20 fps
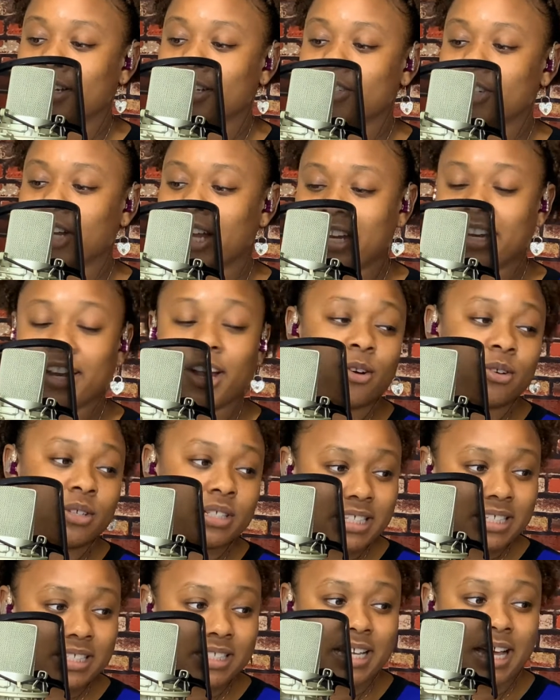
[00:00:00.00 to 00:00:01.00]
Trey
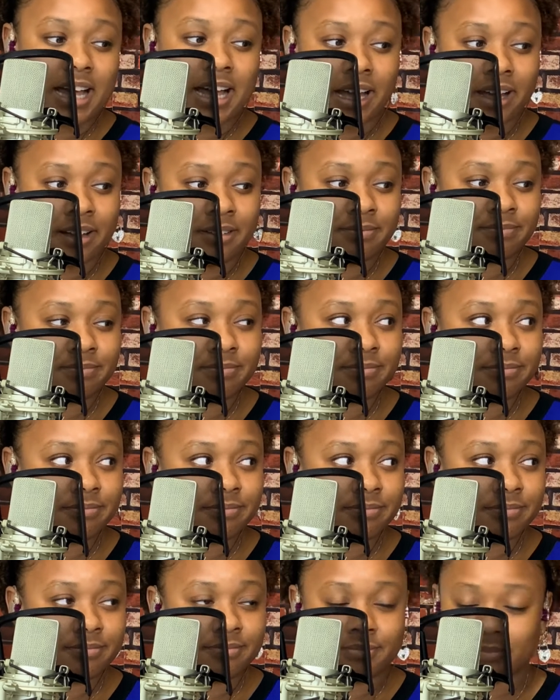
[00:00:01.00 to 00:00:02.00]
knows this guy.
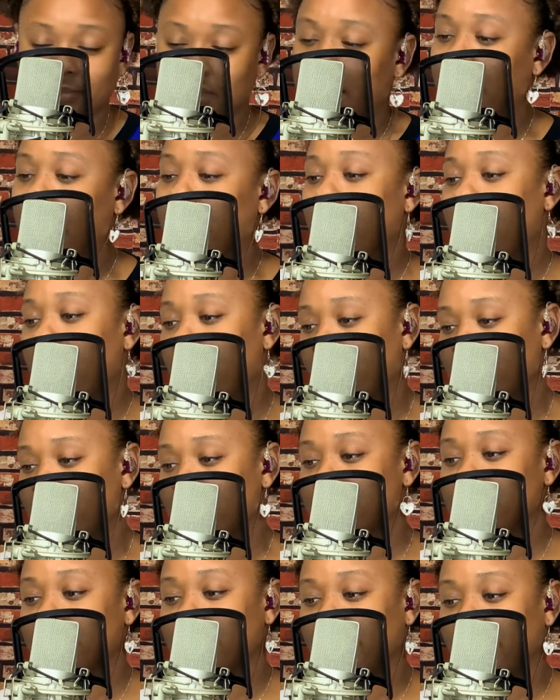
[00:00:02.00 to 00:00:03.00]
And
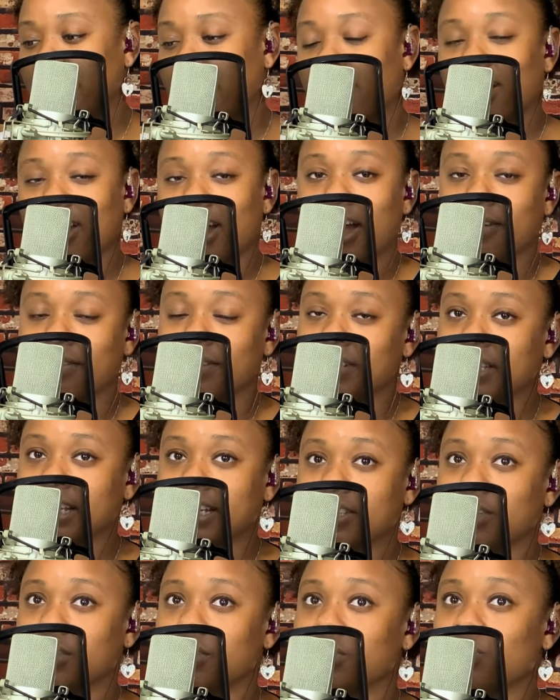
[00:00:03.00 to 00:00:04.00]
honestly, our
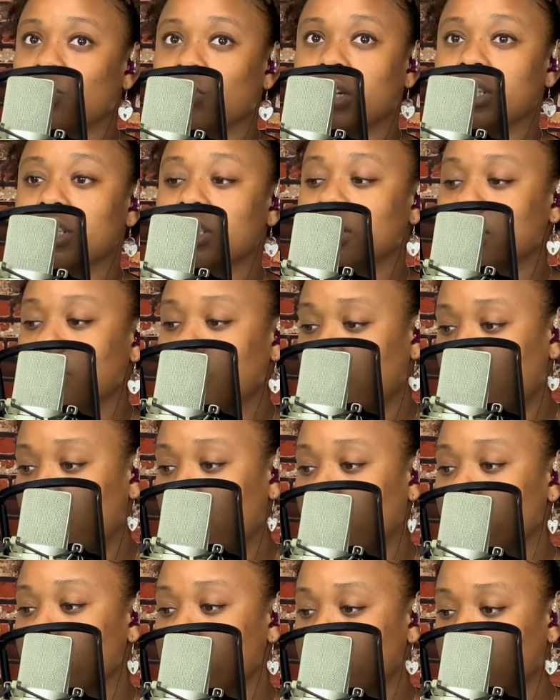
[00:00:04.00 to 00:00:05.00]
conversations were
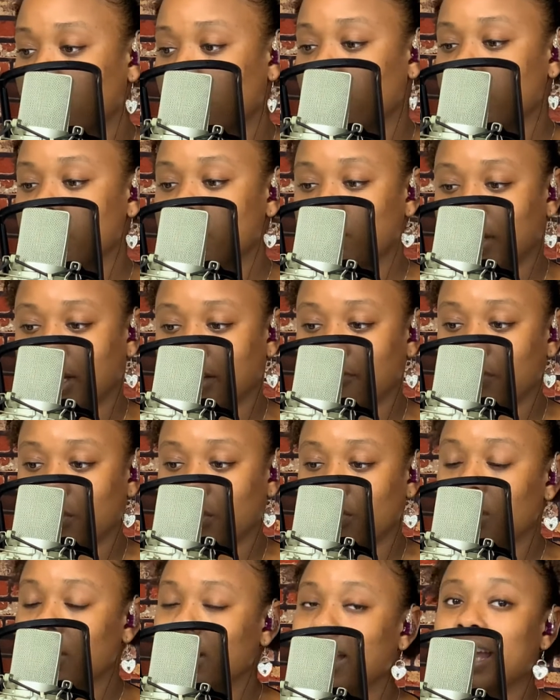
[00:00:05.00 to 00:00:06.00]
so
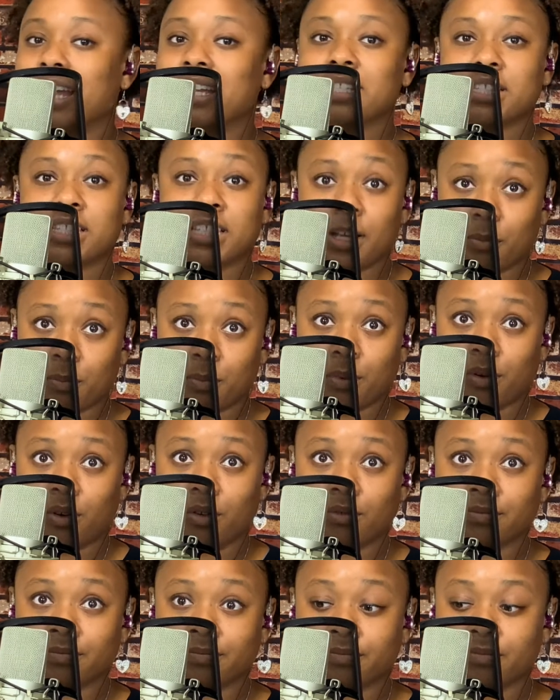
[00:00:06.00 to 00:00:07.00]
respectful and
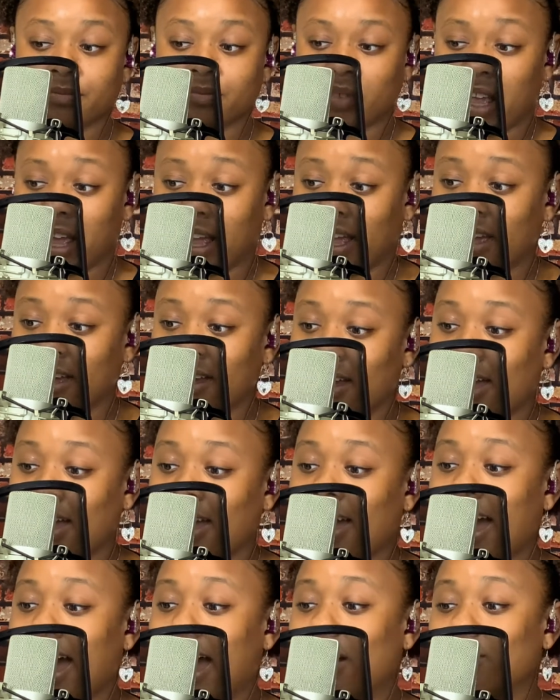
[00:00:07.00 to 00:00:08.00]
simple. Okay.
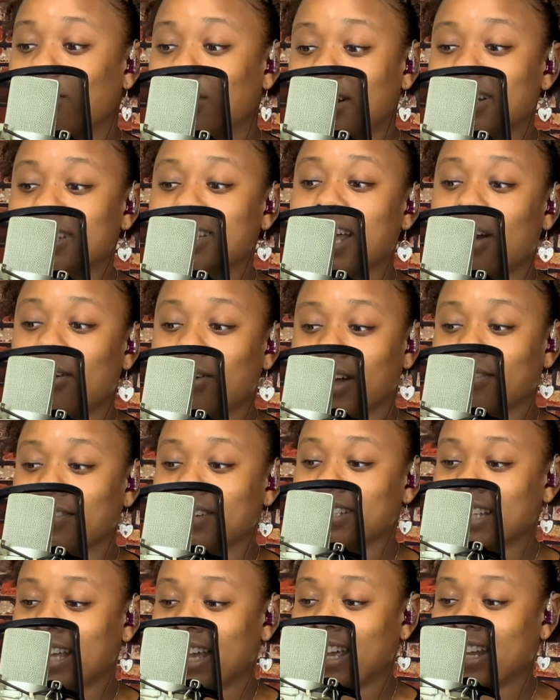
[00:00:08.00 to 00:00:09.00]
I was,
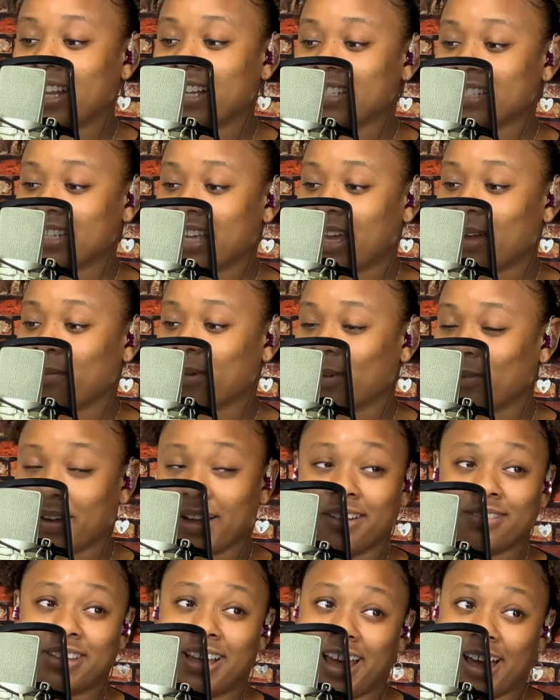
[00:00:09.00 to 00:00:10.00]
however, saying his name
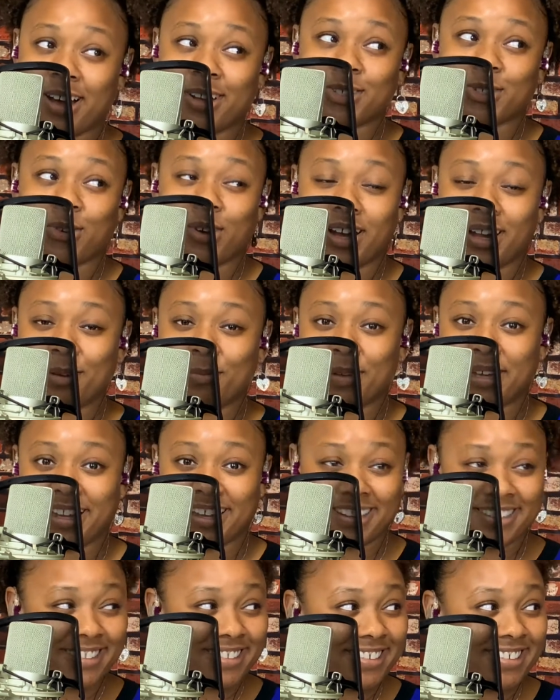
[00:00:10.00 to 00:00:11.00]
around the house quite a
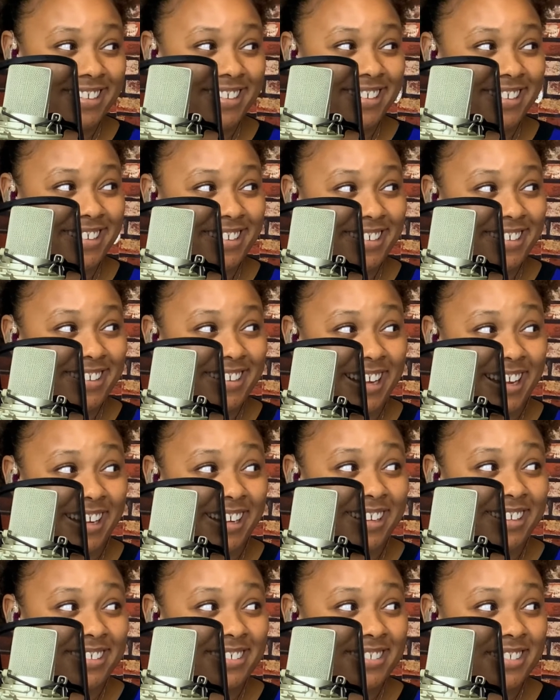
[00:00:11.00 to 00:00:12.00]
bit.
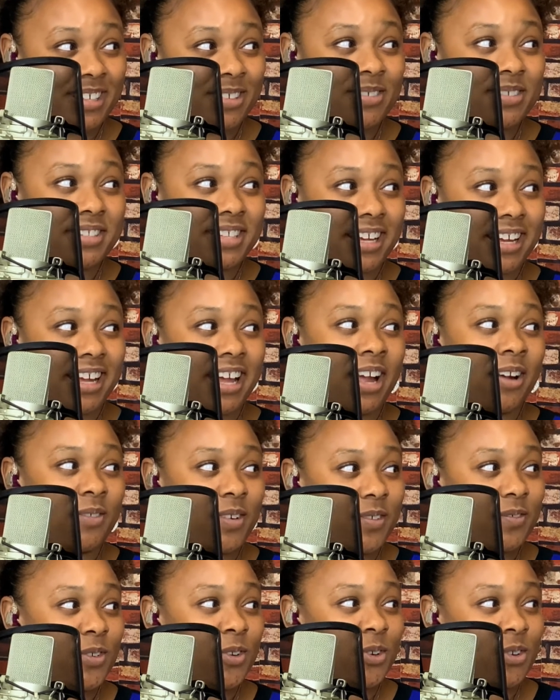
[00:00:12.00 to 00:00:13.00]
Okay. It was like
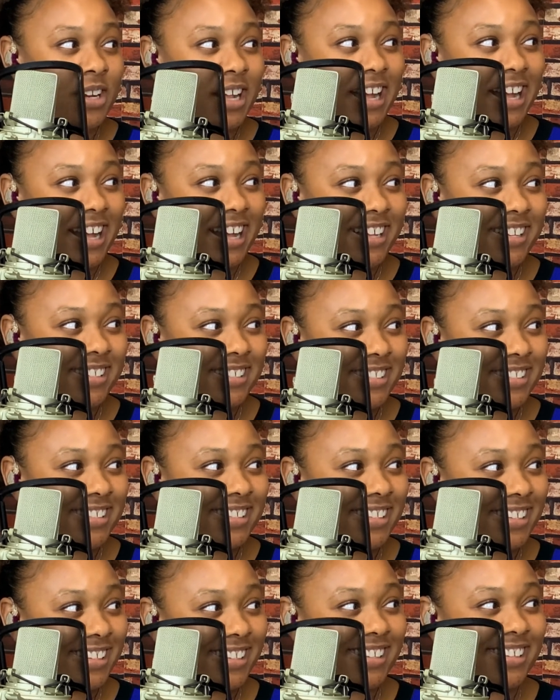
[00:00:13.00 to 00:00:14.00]
every few
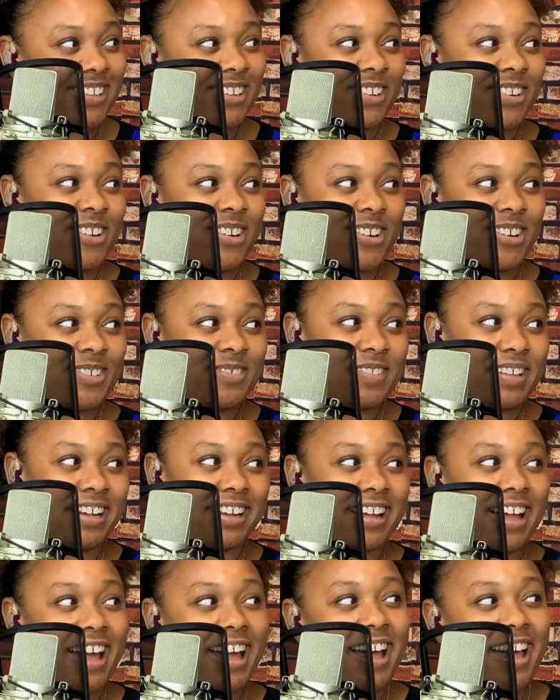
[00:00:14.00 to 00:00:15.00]
days, I'm
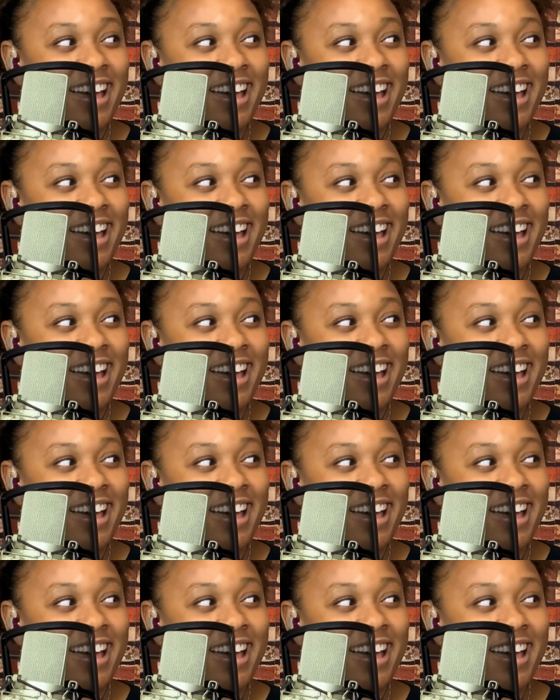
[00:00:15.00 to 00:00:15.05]
like,